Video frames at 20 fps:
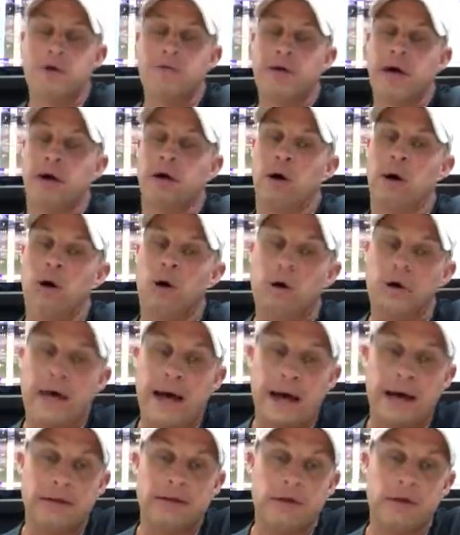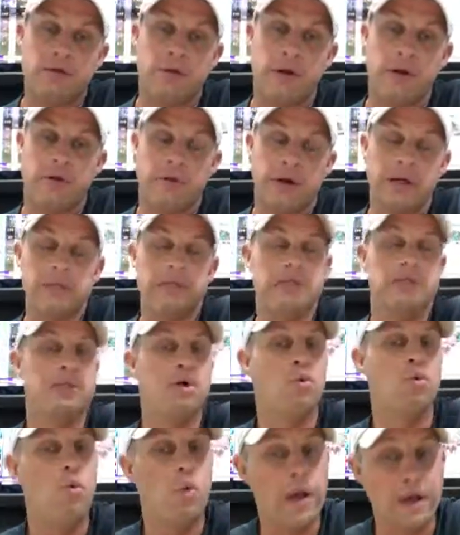We've got all kinds of great races.
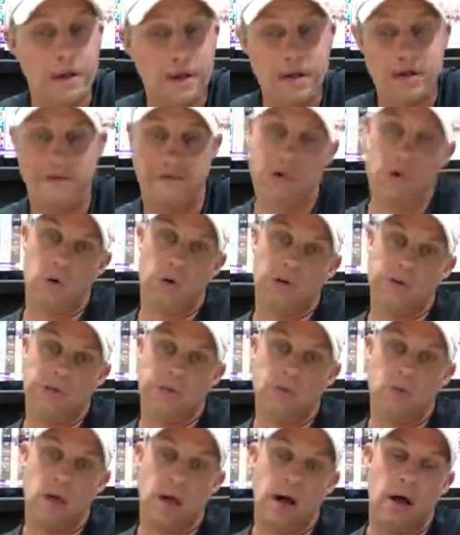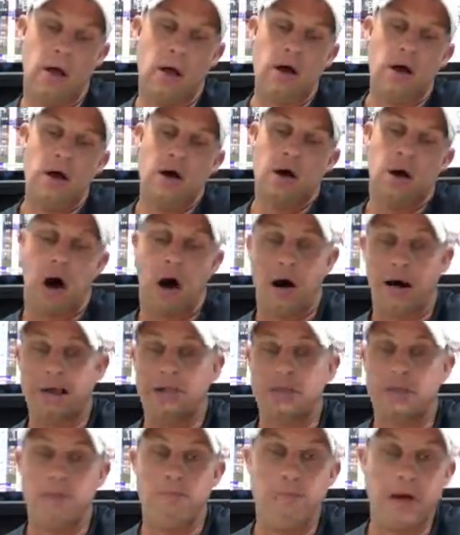The Whitney, of course, as well.
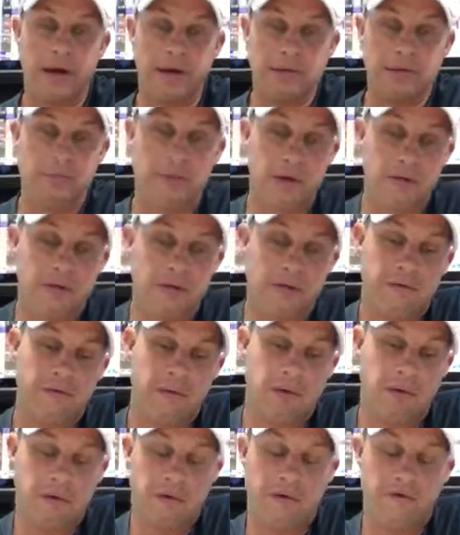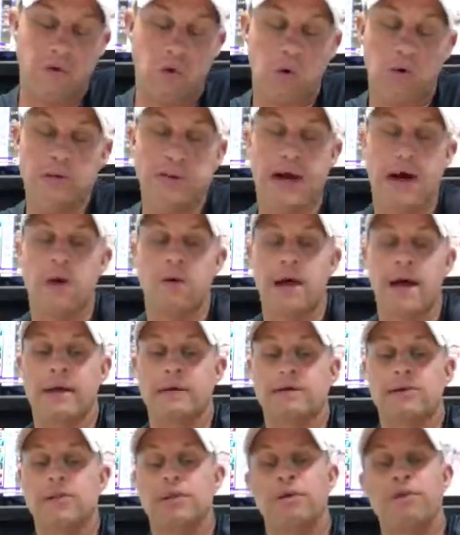August, the biggest month, of course, out
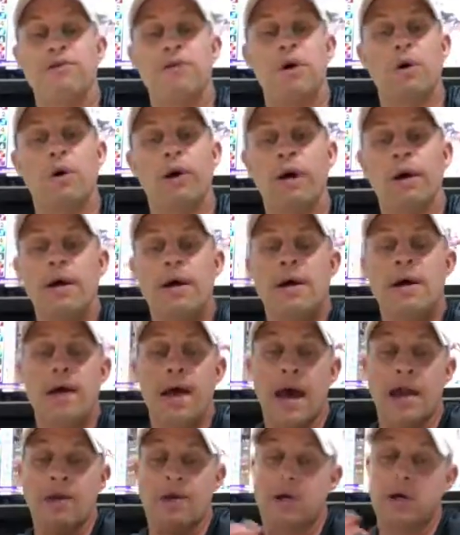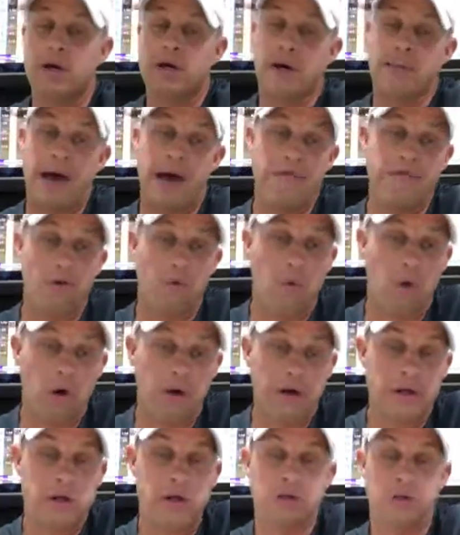at Saratoga. And you can come after
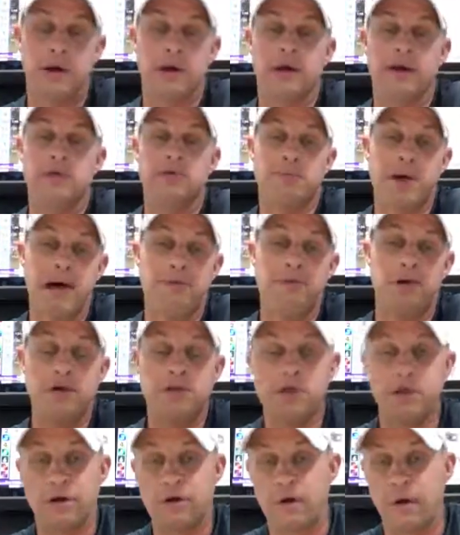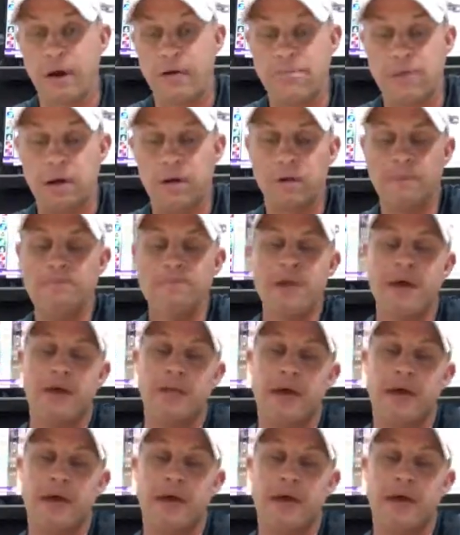work, enjoy a nice beverage and a great meal.